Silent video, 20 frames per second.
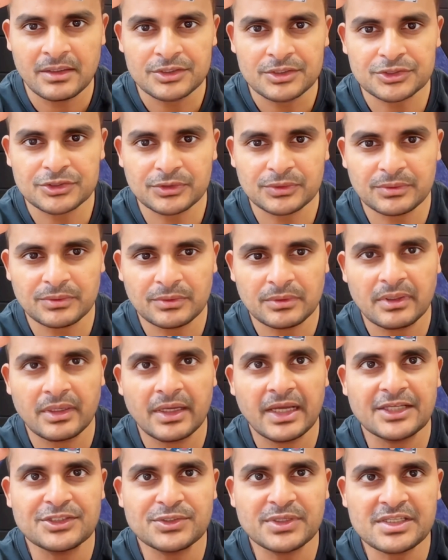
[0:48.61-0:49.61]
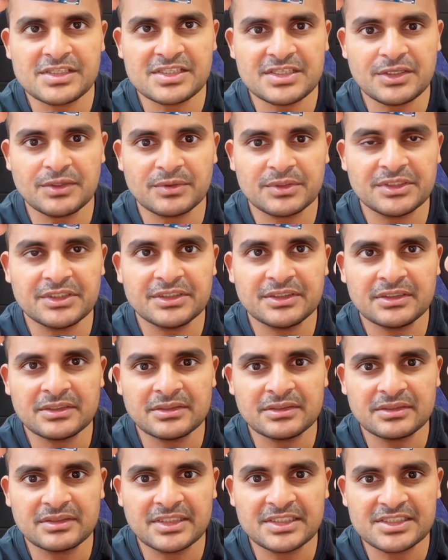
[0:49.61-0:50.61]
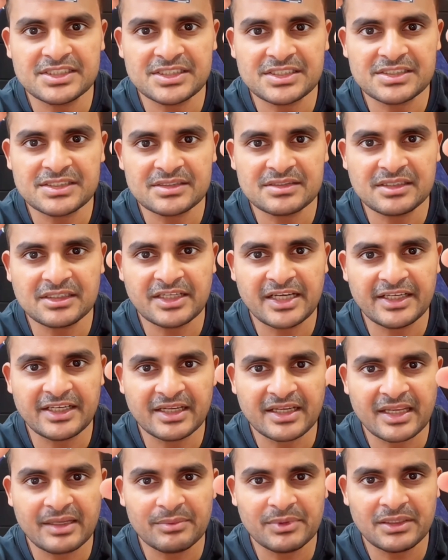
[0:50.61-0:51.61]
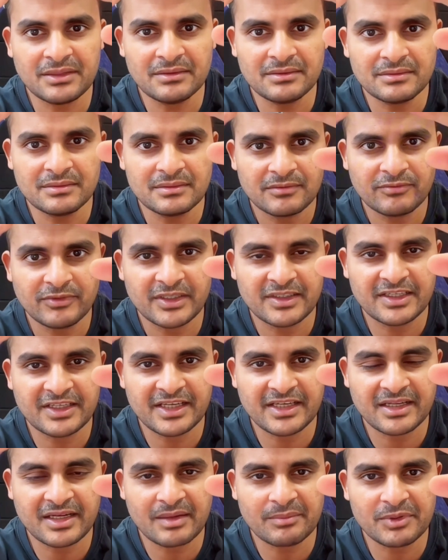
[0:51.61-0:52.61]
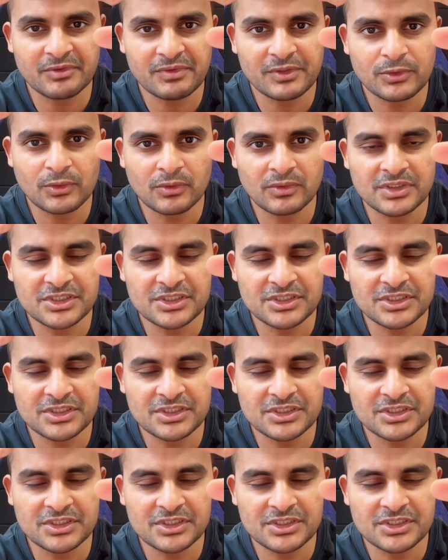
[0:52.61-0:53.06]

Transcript: So as you can see over here, this is the data cable, where the data cable will go.